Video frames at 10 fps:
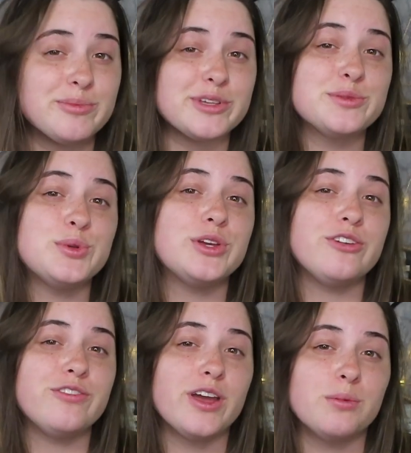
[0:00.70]
up my
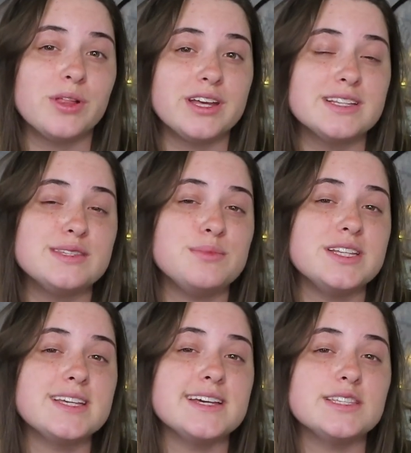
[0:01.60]
spooky family? It's
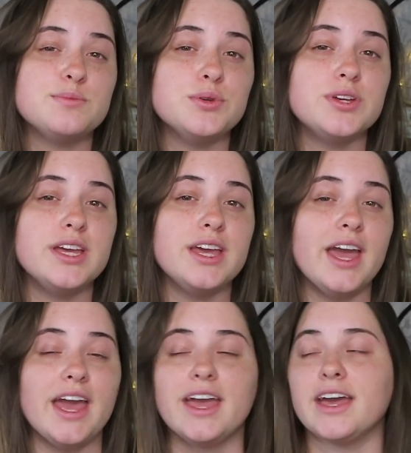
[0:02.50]
me,
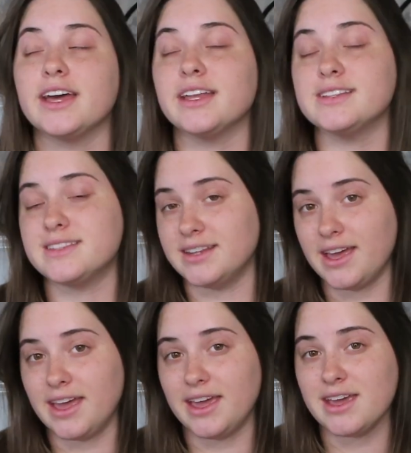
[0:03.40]
TaySpooky, and
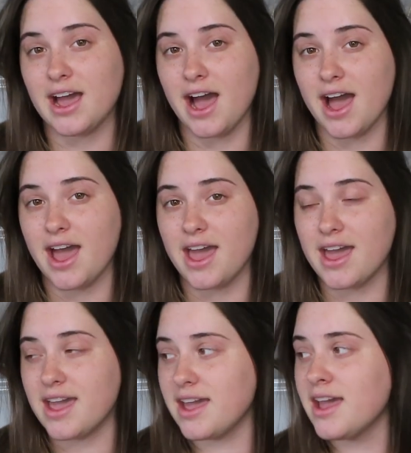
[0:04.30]
today
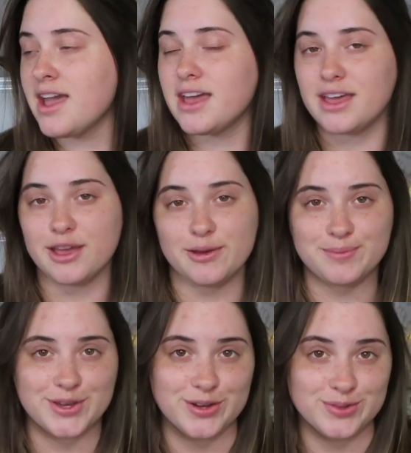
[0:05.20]
I
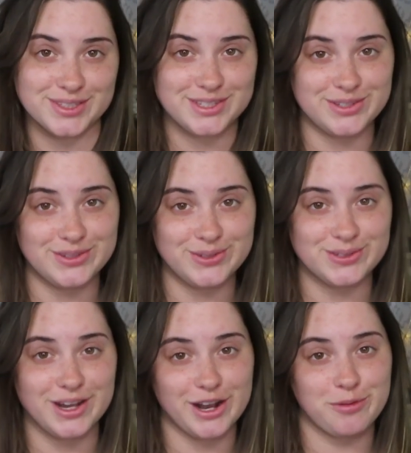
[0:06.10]
am going to
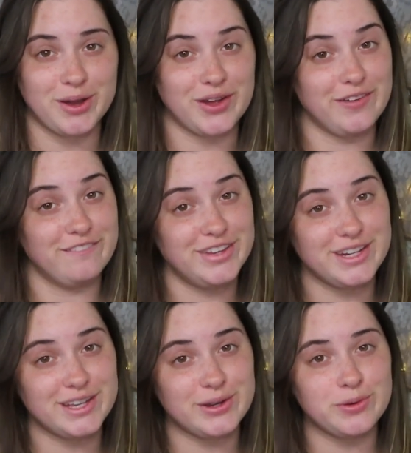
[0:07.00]
talk about a
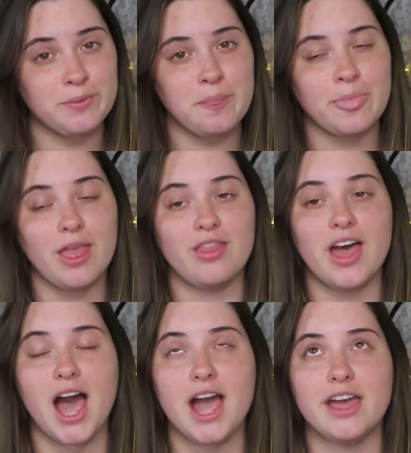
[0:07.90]
video
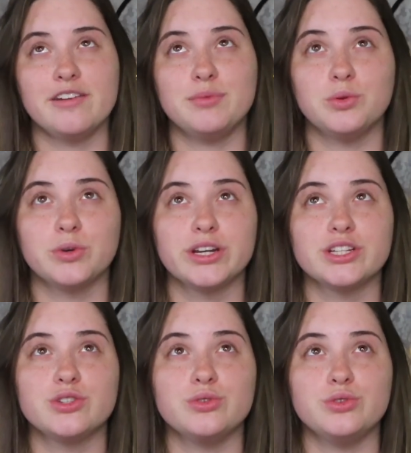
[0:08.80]
that I have been
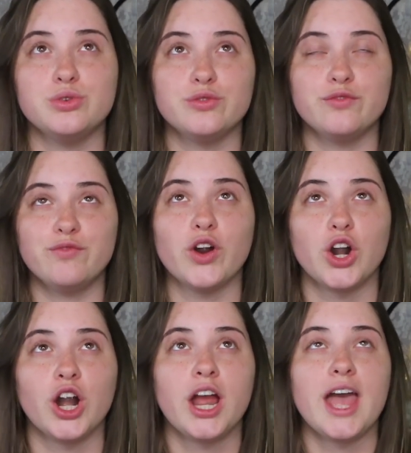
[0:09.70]
wanting to do
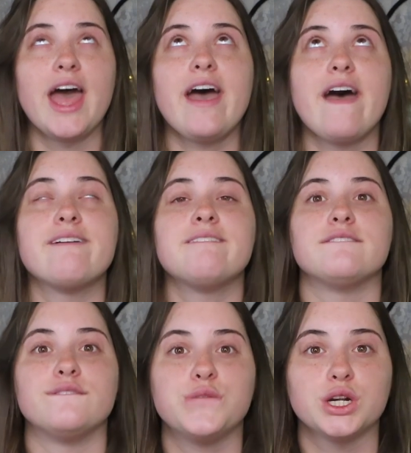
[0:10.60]

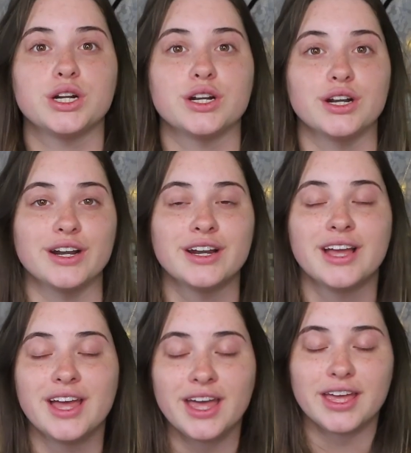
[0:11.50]
forever.
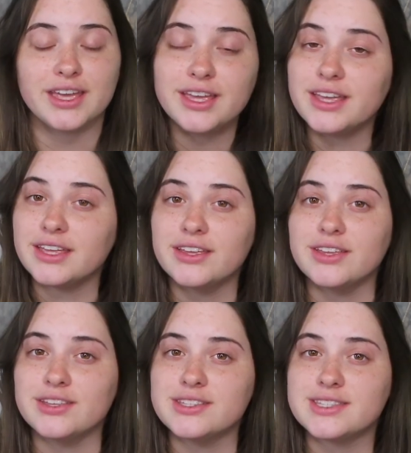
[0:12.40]
It
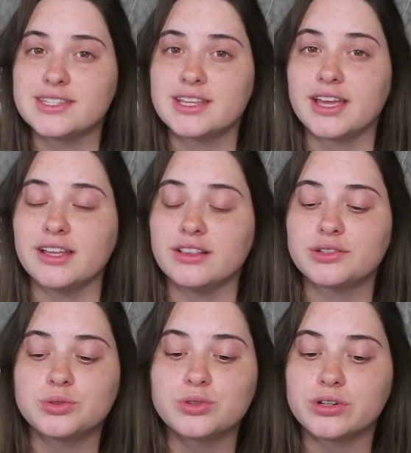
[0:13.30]
is a
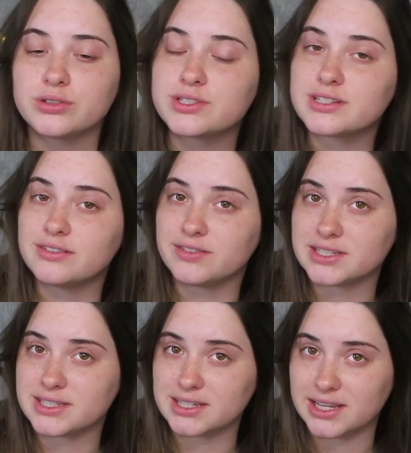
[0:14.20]
little ghost
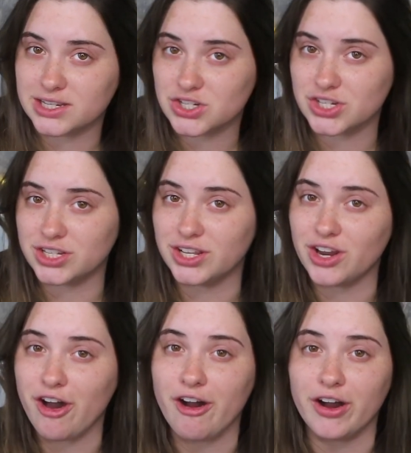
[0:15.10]
investigation
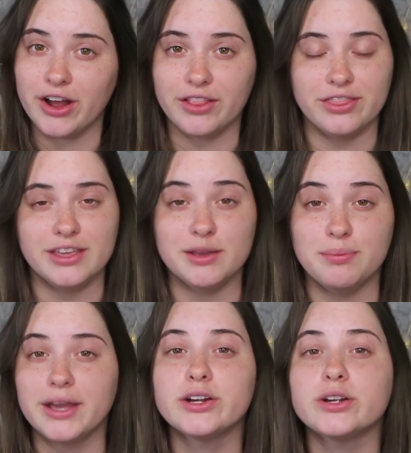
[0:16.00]
on the
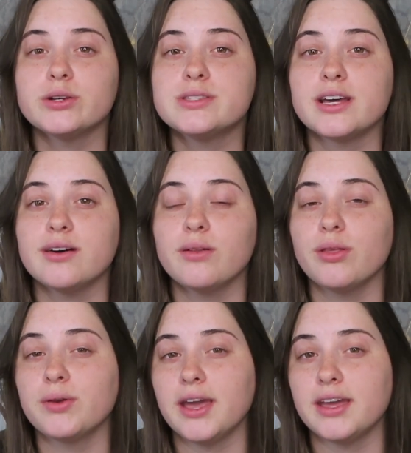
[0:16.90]
Baker Hotel
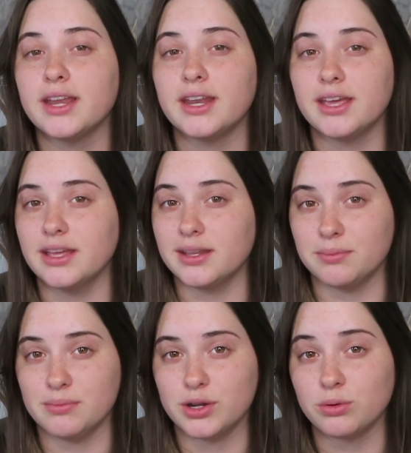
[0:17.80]
located
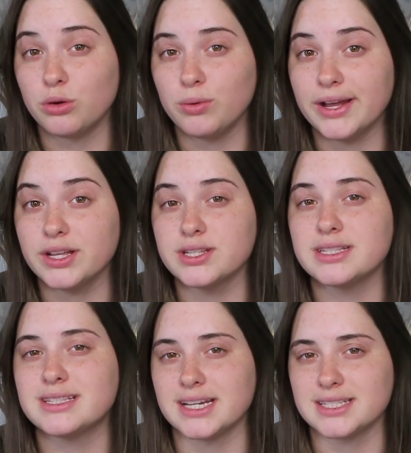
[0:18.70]
in Mineral
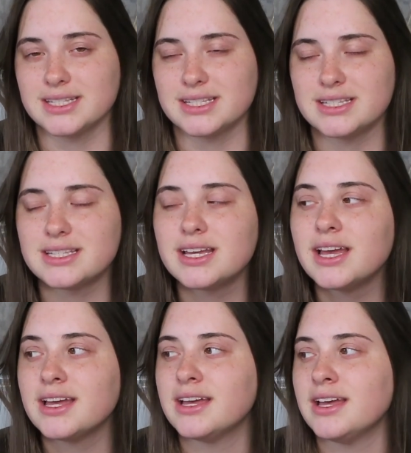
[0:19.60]
Wells, Texas.
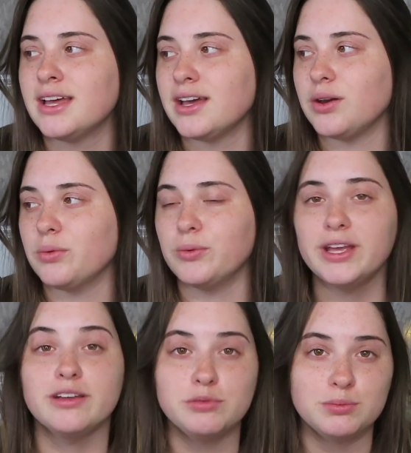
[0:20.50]

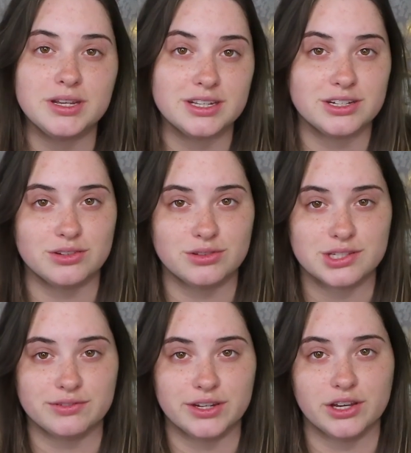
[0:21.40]
We have been meaning to do
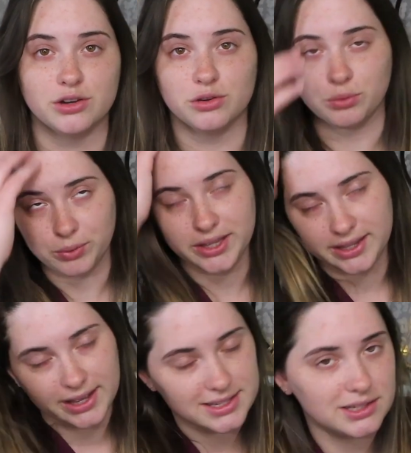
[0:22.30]
this video,
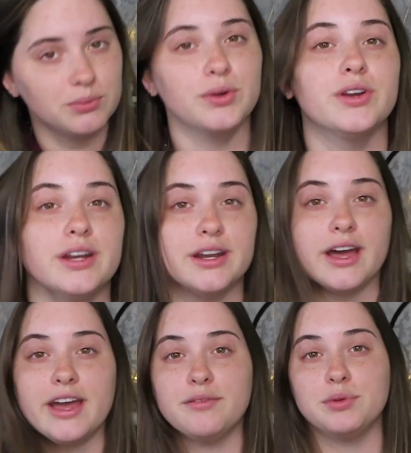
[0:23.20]
we as in Ronin and
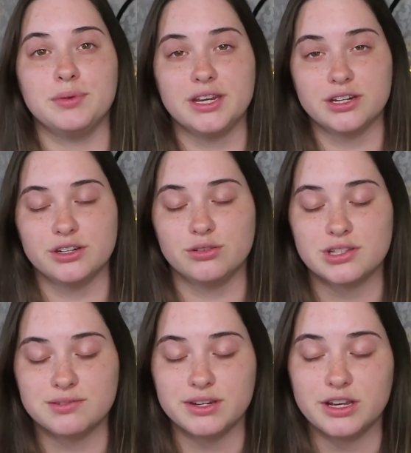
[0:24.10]
I have been meaning to do
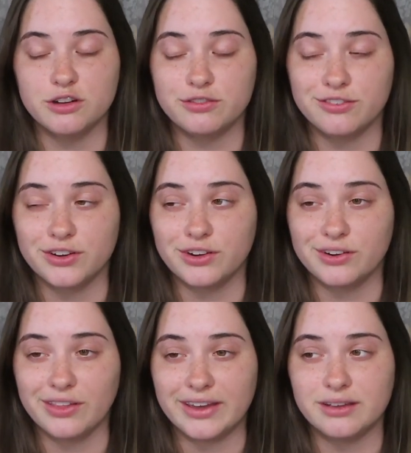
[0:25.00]
this video
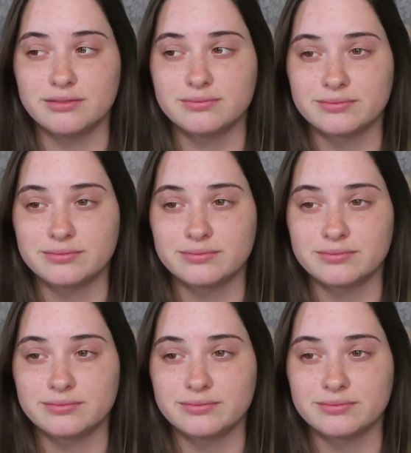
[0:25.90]
for like